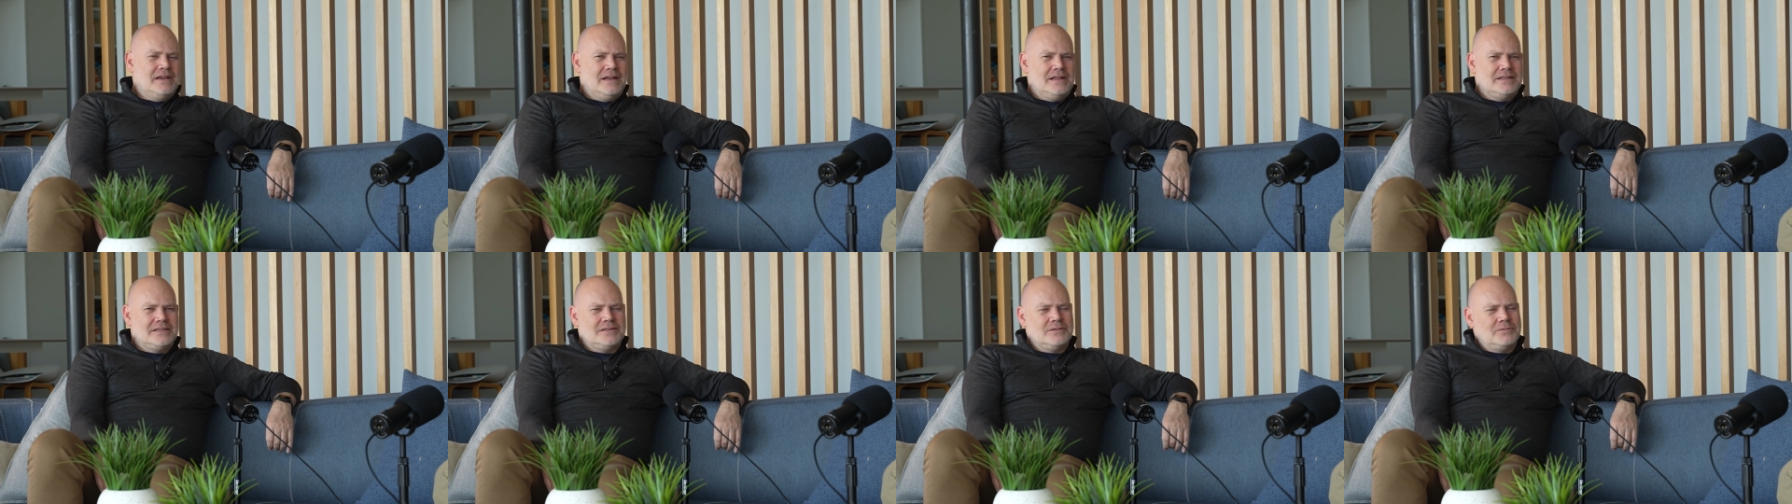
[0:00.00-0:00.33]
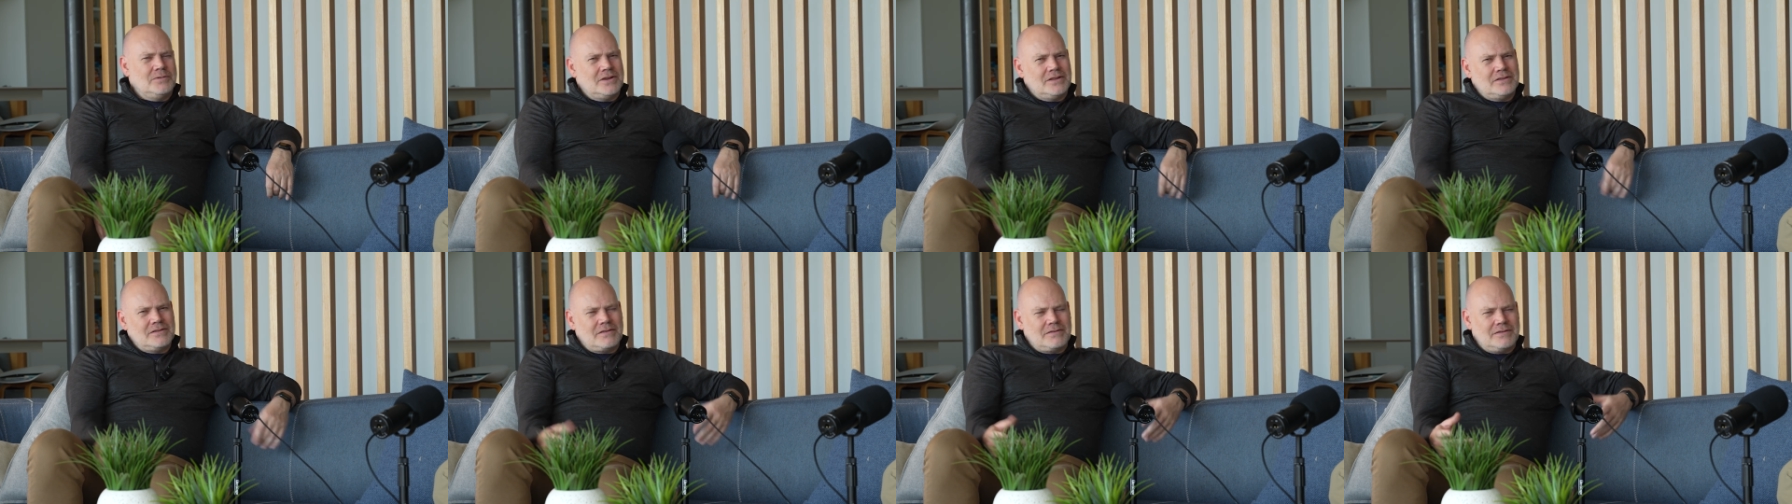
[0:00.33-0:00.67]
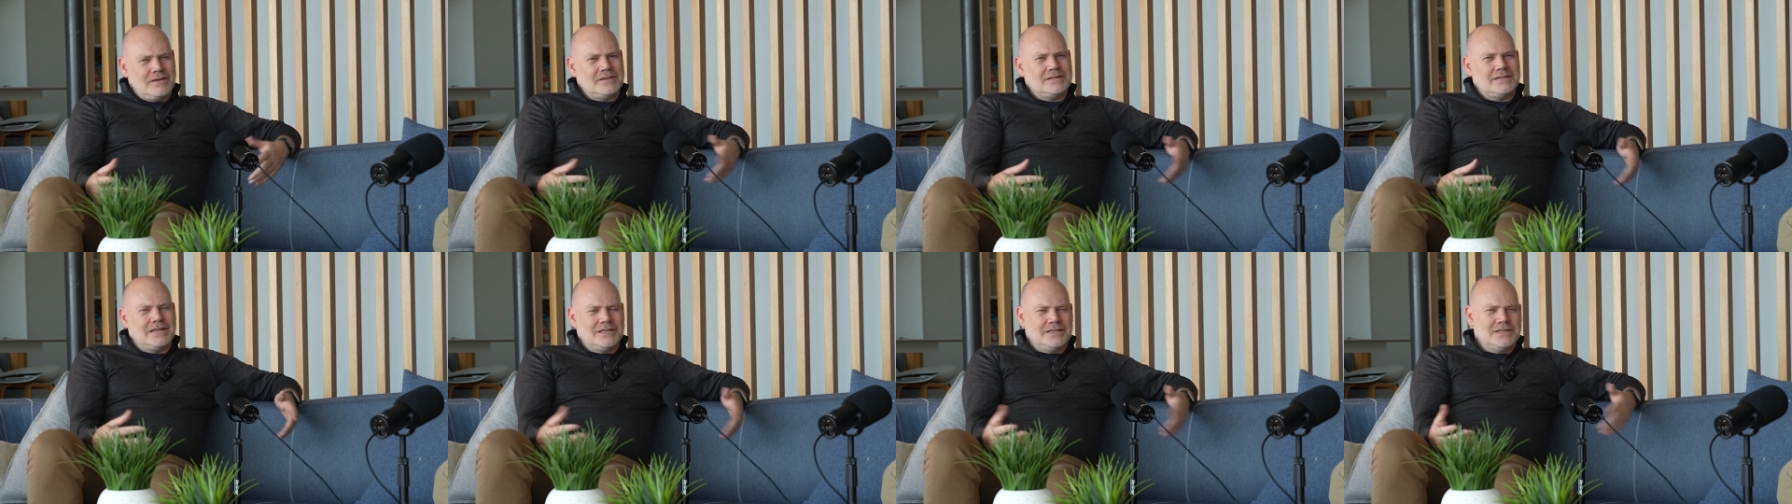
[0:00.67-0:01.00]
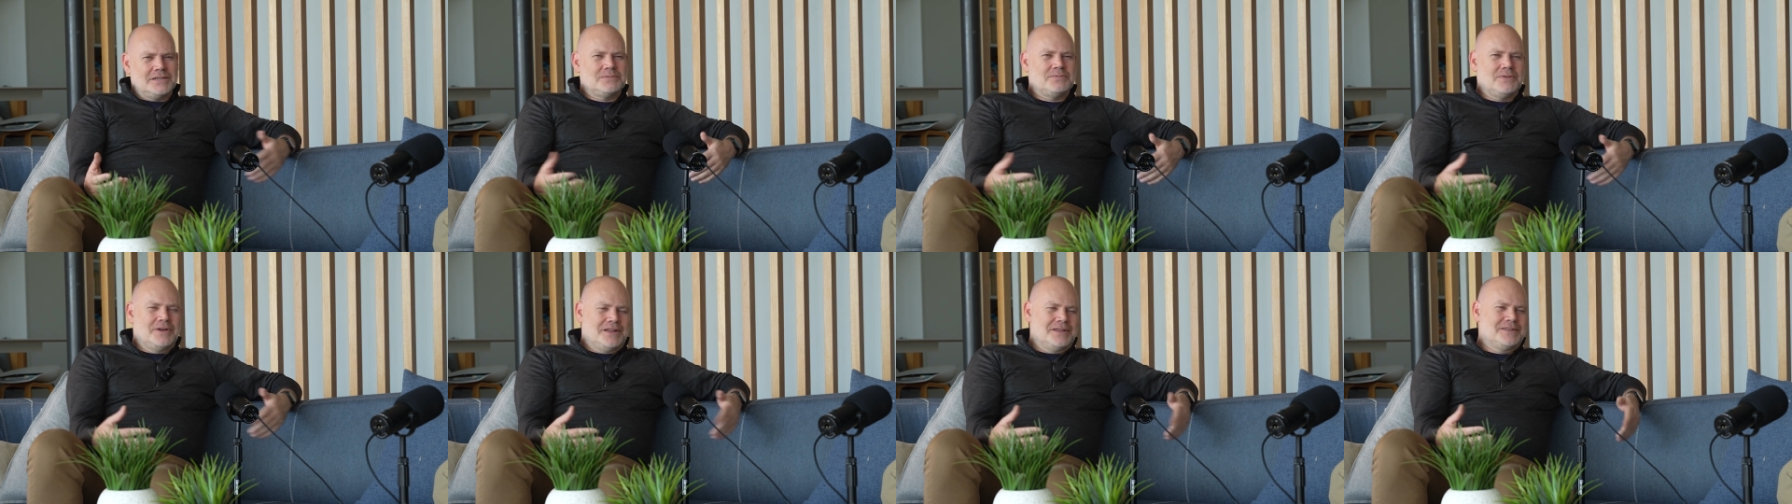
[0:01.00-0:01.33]
And so one of the things I
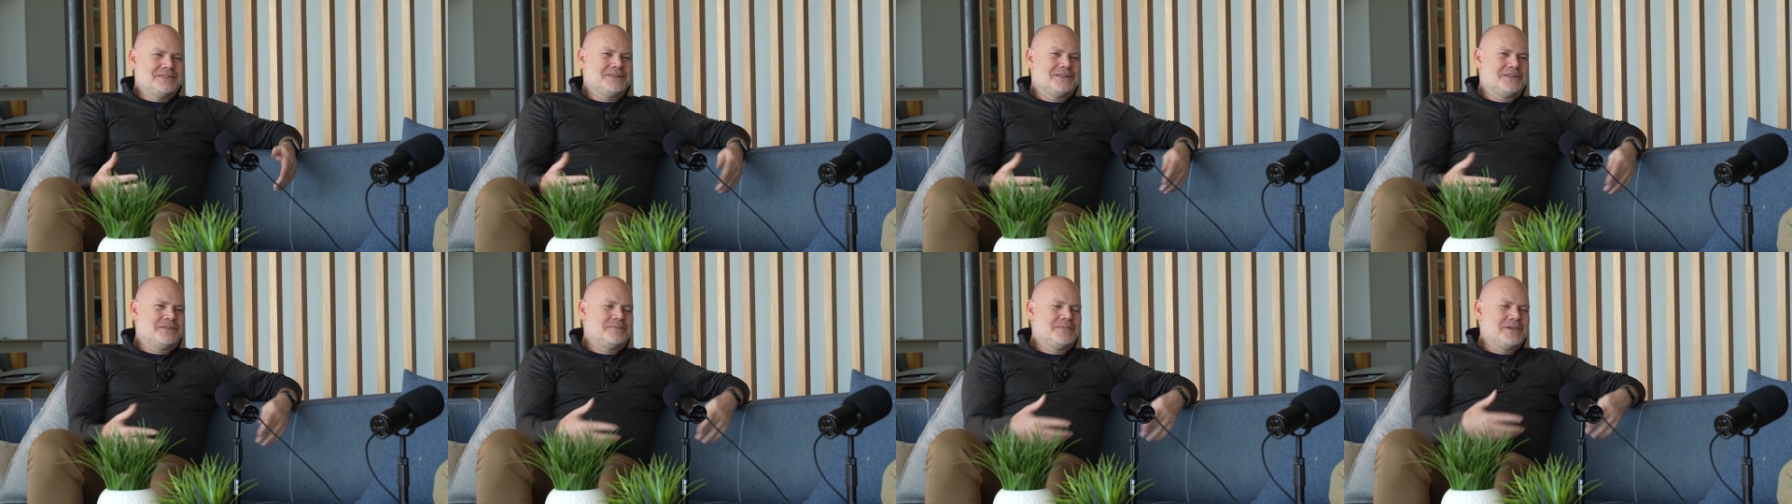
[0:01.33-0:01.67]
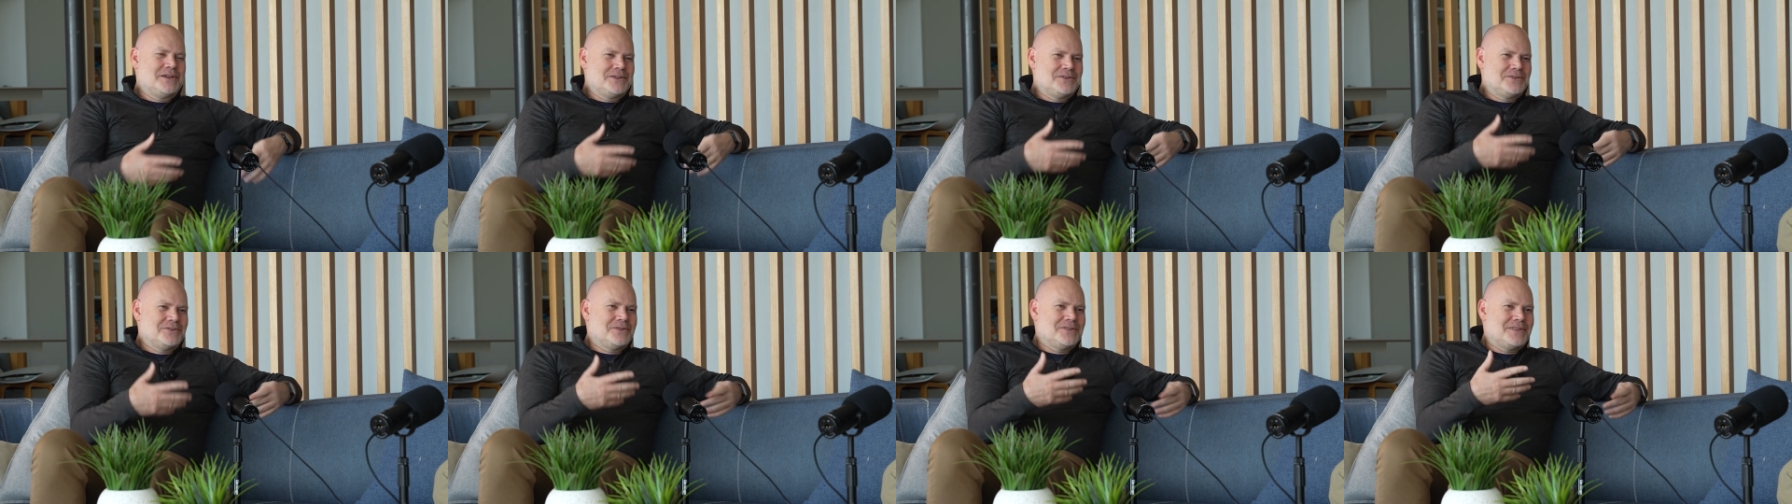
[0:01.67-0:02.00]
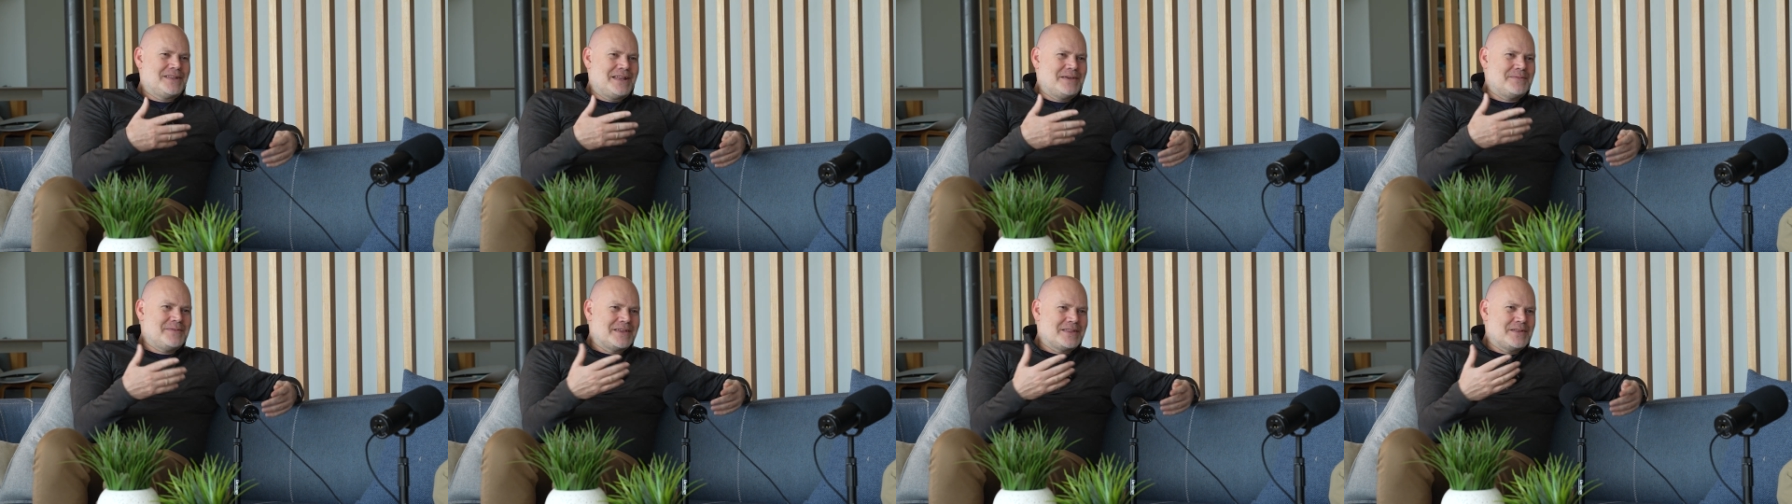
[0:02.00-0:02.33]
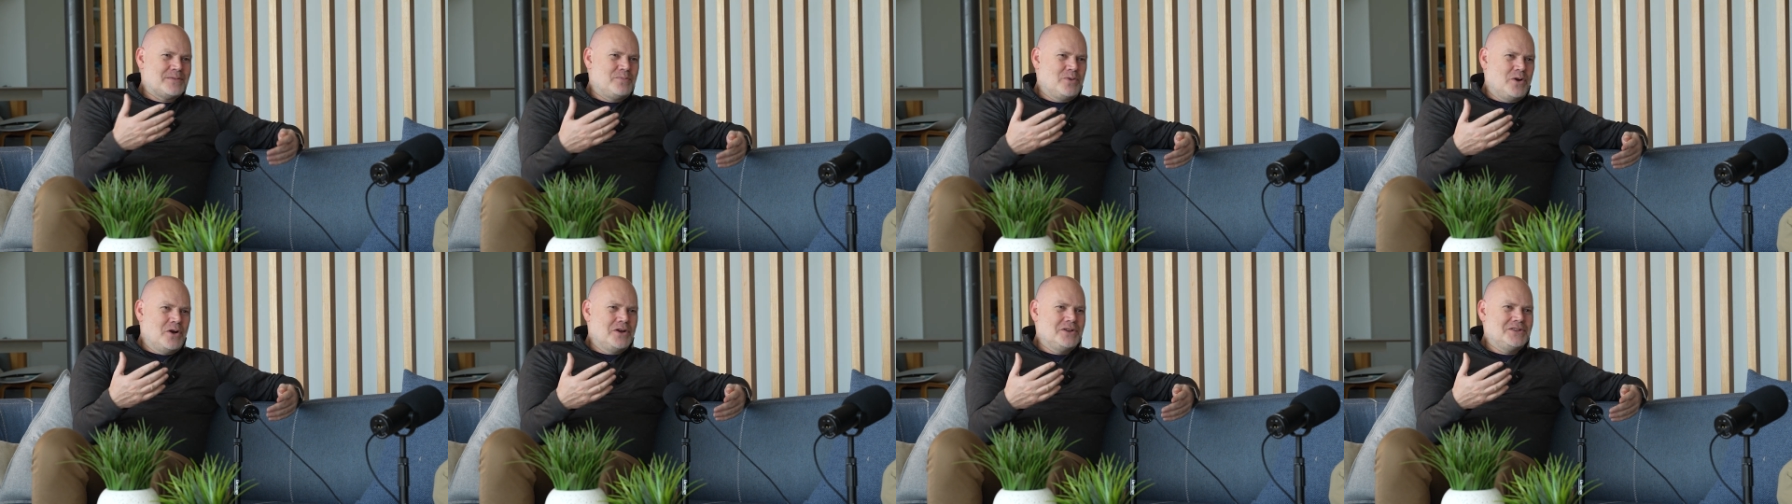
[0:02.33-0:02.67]
just want to sort of make sure that I make
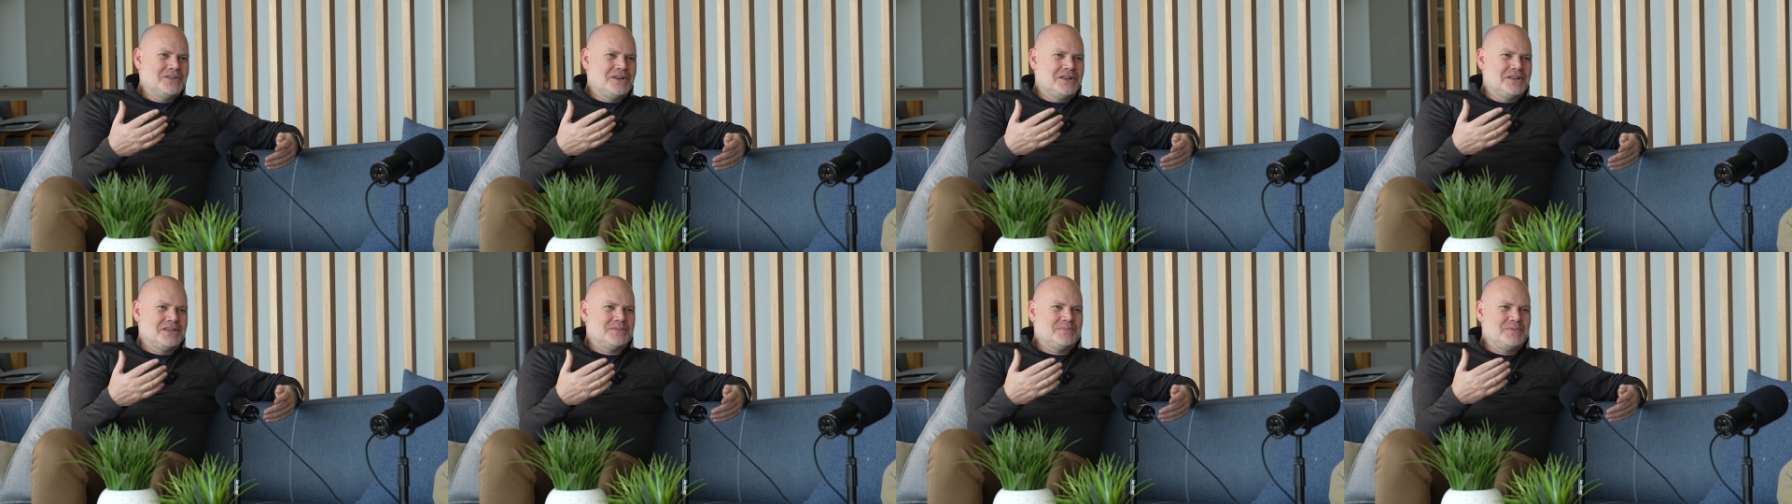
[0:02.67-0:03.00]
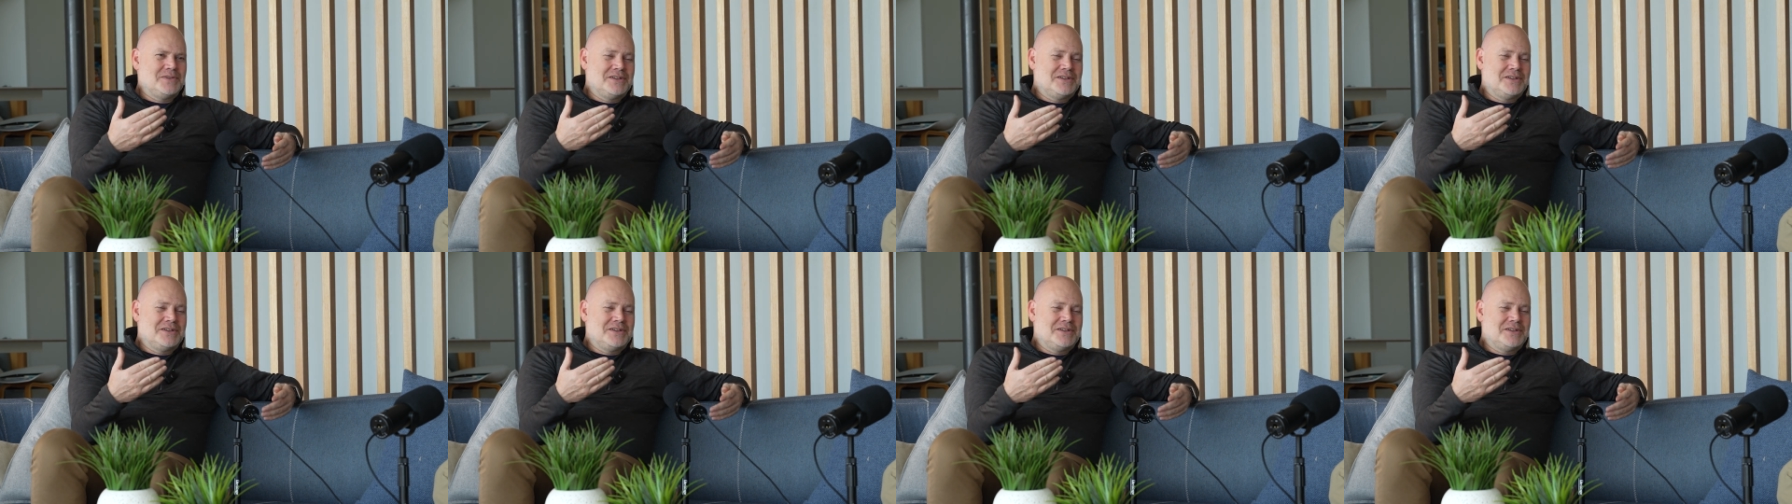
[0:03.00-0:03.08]
the point on is,